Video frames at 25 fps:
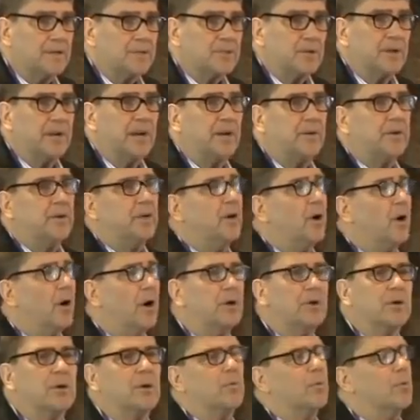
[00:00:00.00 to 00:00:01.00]
So here you
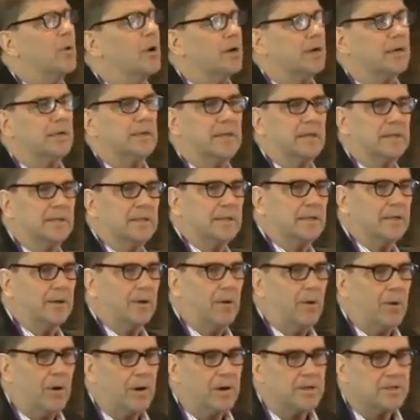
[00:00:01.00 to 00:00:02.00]
are, you're working, you
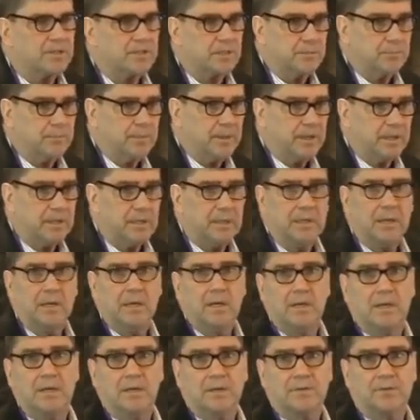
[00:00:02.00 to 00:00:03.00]
know, hard as can be,
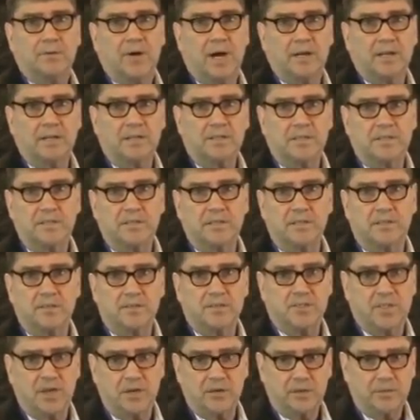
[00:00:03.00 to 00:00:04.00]
trying to, you know,
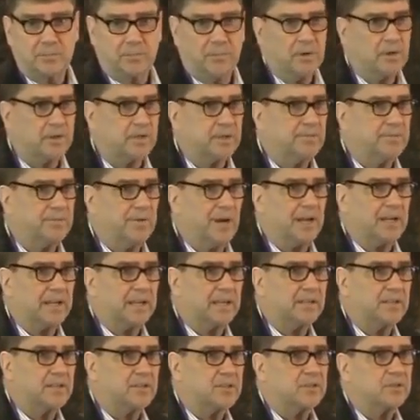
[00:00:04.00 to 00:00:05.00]
sell your book. You finally
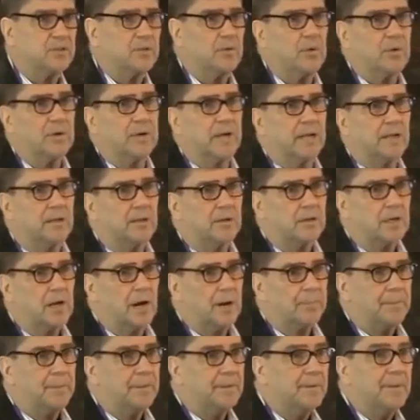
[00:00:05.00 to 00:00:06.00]
get in the store and they look
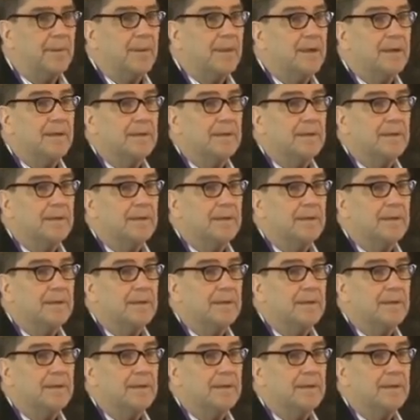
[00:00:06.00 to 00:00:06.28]
up and,